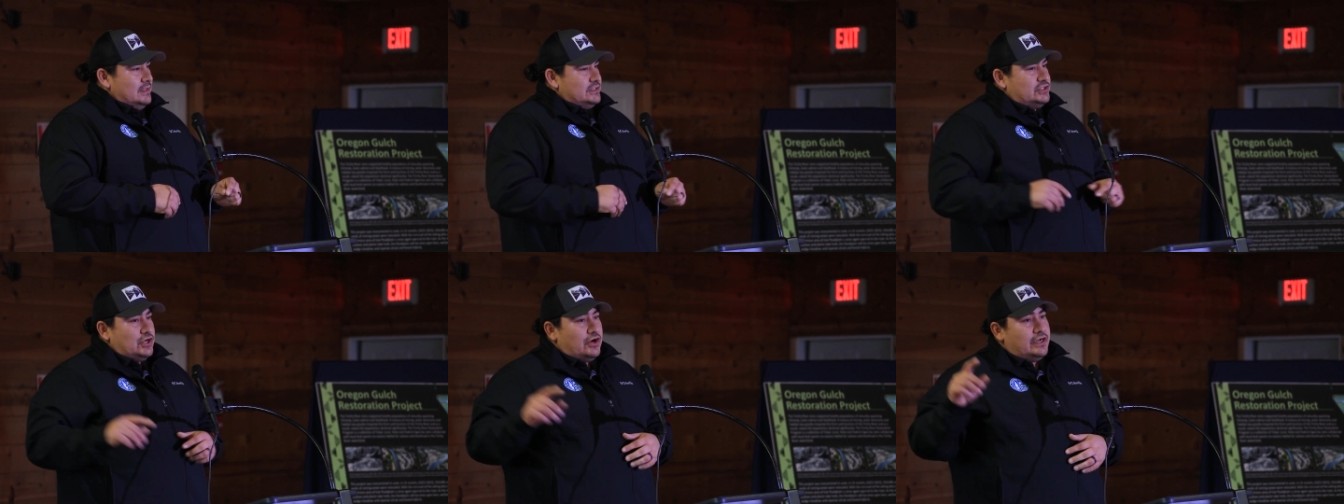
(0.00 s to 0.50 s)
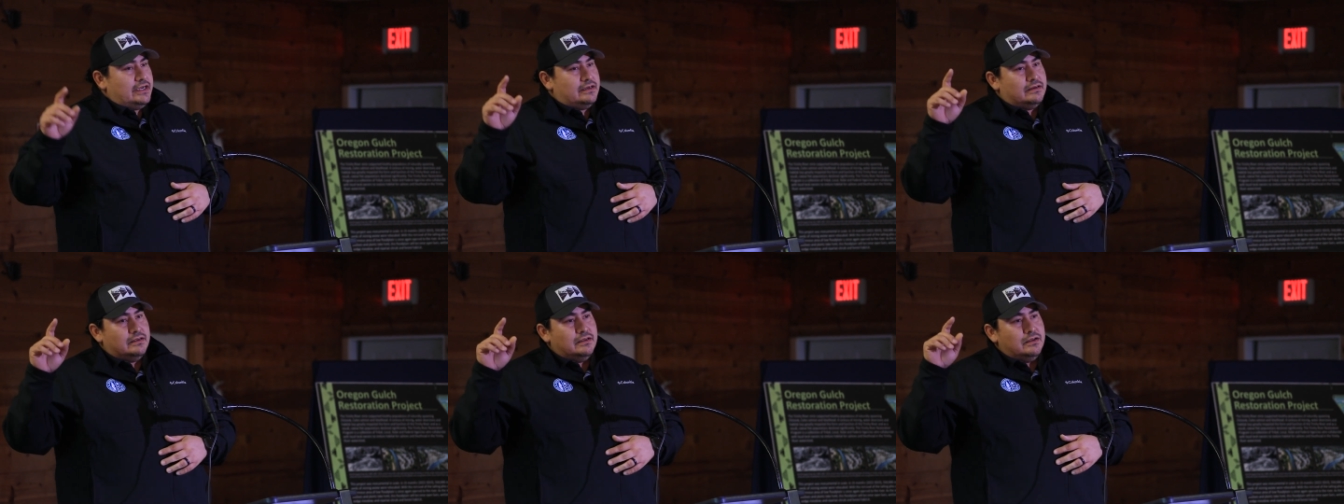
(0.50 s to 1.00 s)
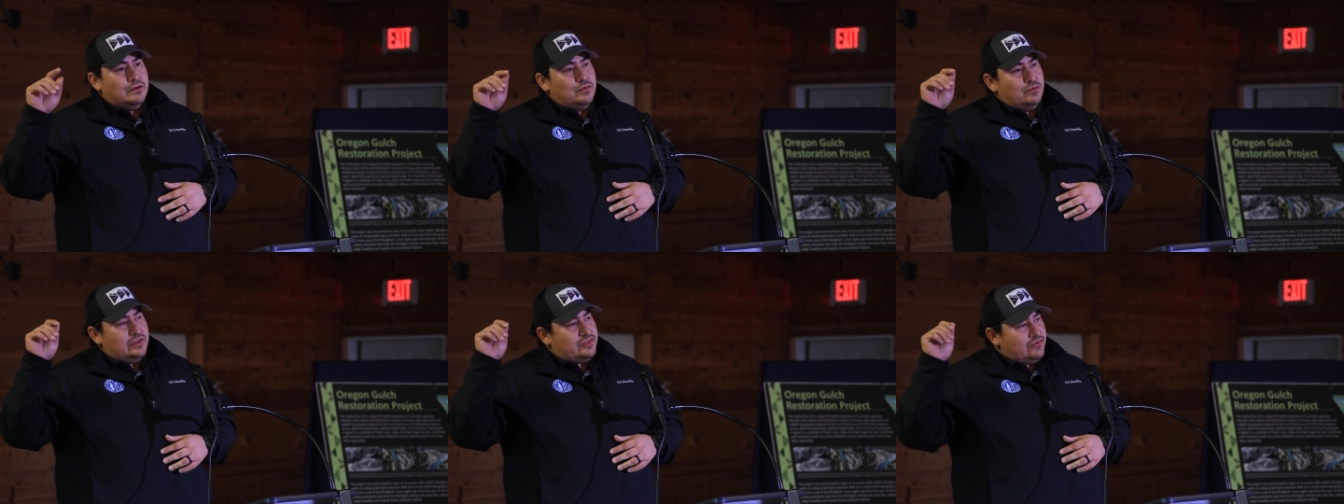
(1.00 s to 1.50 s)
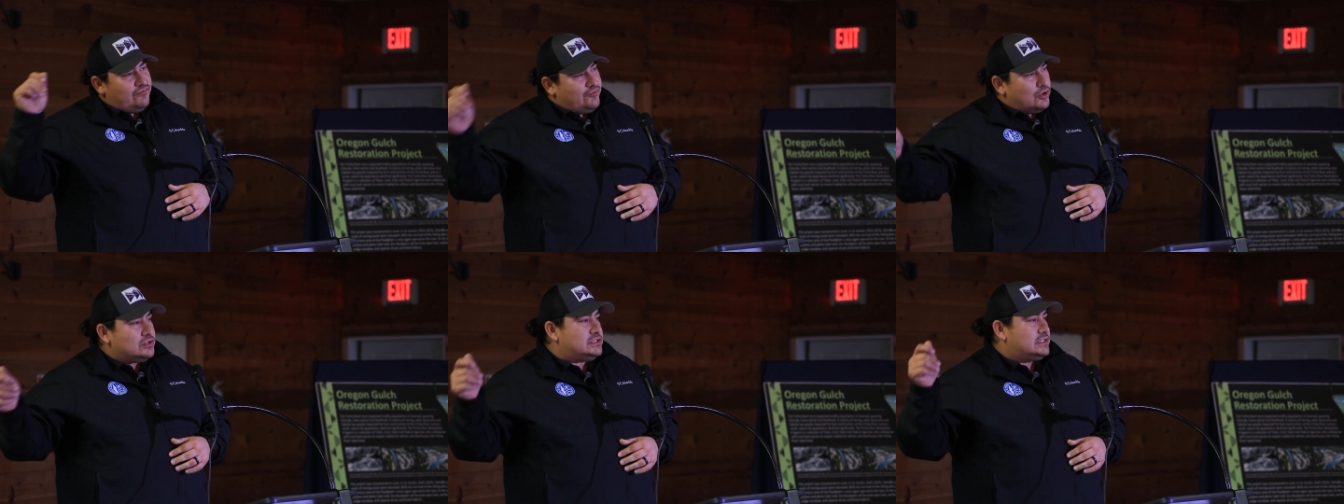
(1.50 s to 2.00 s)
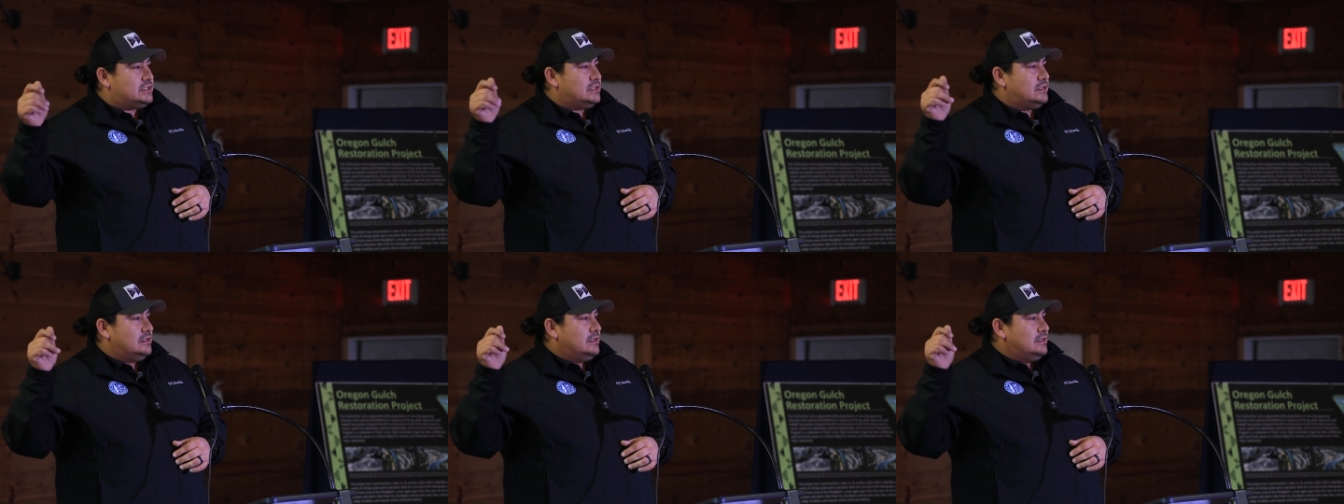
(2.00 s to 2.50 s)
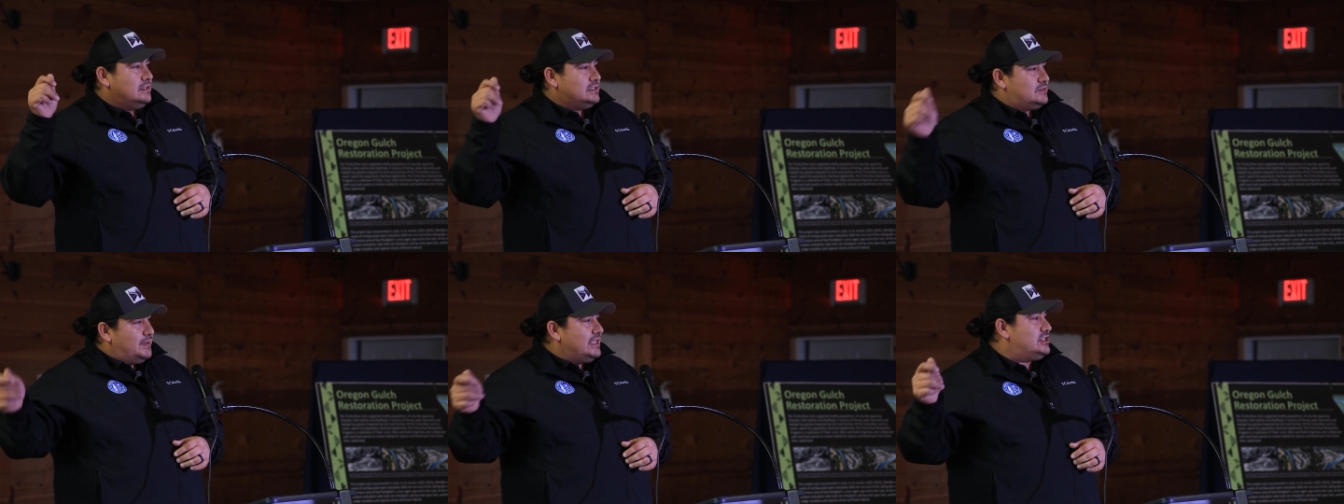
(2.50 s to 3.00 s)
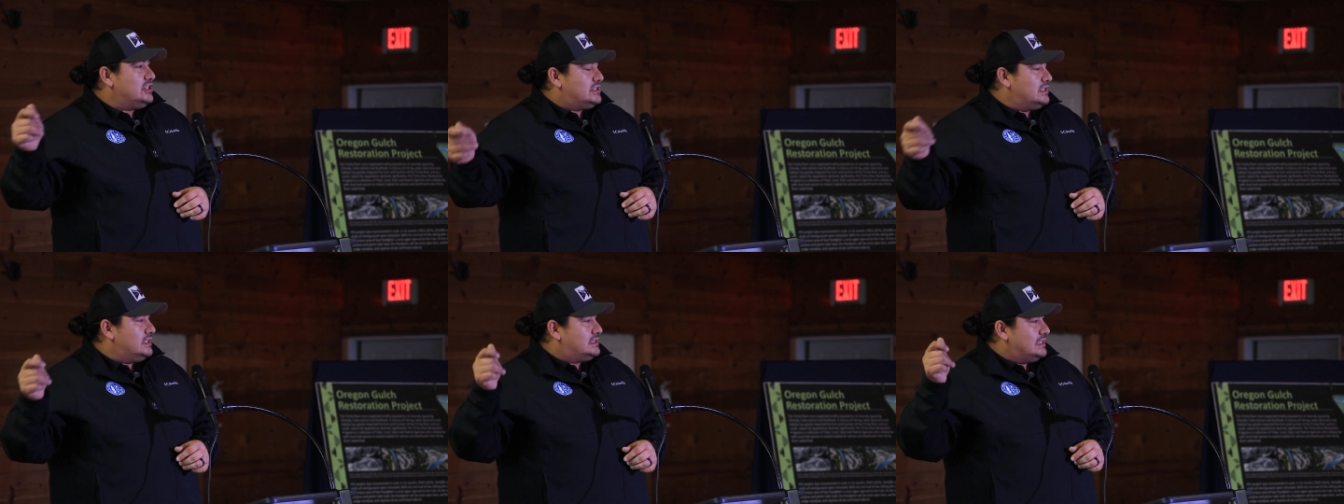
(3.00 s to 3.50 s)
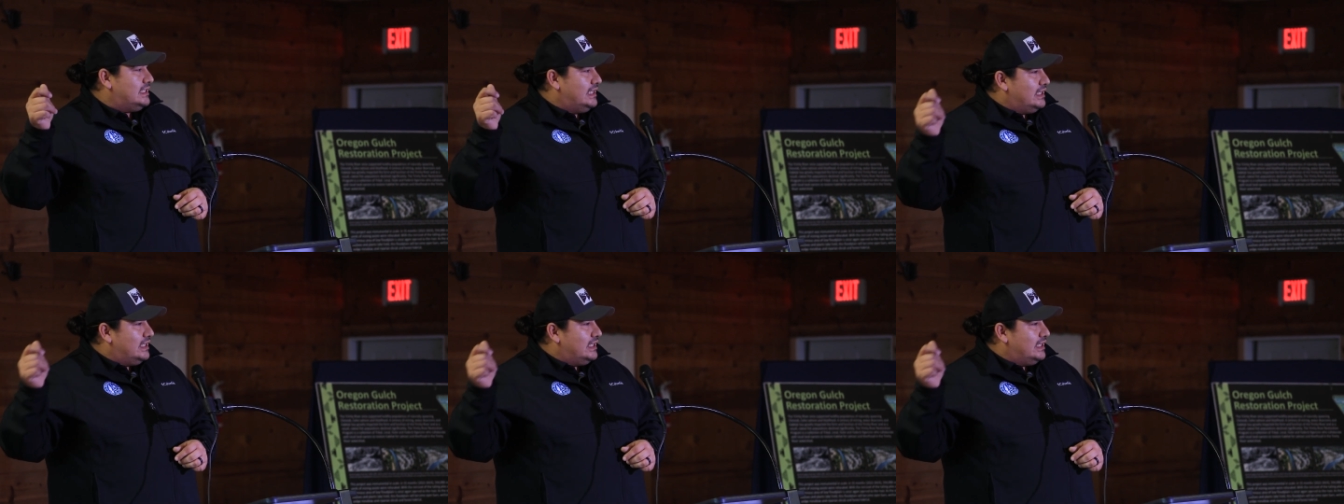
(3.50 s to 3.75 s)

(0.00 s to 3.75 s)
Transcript: Starting with the first species in this